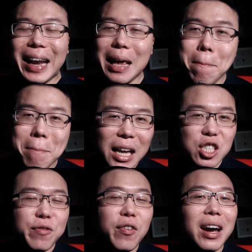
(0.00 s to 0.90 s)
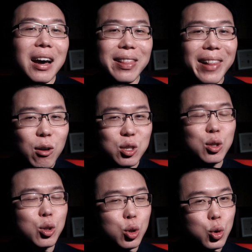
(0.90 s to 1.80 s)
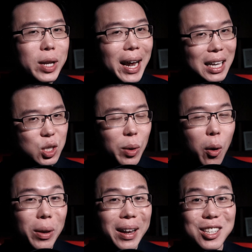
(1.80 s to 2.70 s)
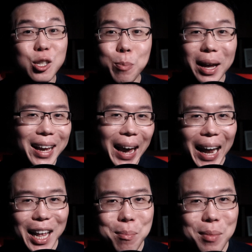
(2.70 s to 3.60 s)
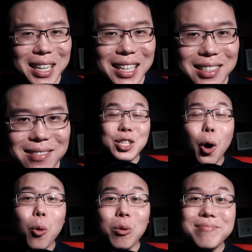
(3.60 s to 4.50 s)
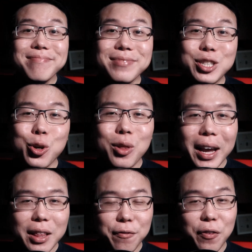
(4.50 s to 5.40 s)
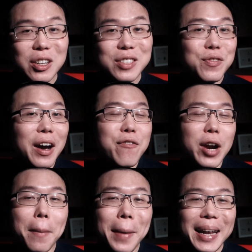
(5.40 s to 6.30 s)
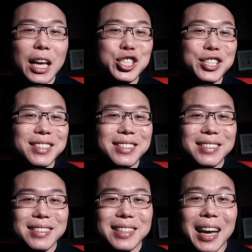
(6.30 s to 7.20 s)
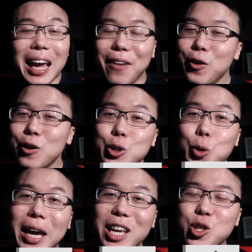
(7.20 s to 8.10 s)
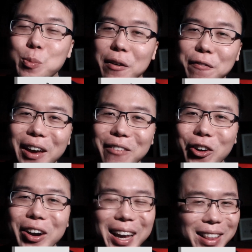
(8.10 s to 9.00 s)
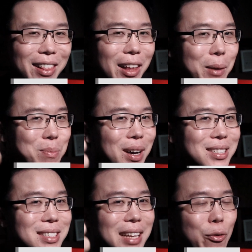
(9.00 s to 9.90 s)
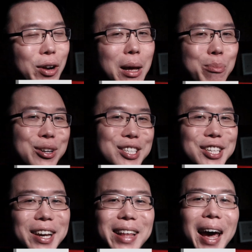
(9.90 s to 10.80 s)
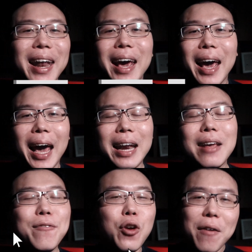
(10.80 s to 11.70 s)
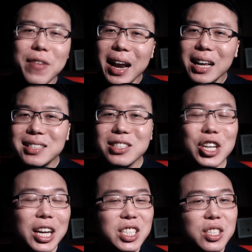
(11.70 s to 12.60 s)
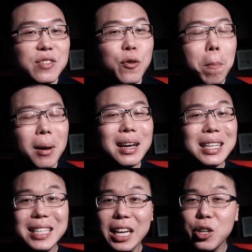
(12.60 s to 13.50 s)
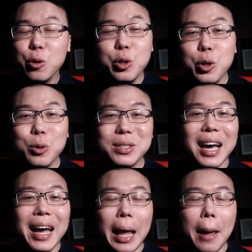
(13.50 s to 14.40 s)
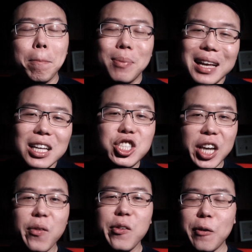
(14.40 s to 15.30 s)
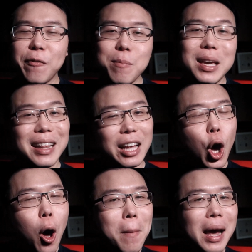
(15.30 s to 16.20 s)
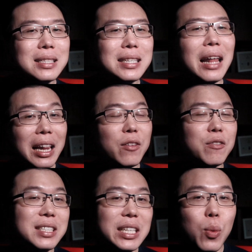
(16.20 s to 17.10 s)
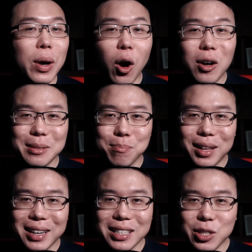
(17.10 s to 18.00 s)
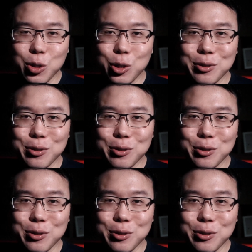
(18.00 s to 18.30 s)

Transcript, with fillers: and Imagify allows you to do that as well well without spending any money. So, do you like the first 5 recommendations? If you do, can you do me a favor? Hit the like button, I really appreciate that. And if you have any suggestions for plugins that you use, then please share it with me in the comments. I'd love to see what awesome plugins you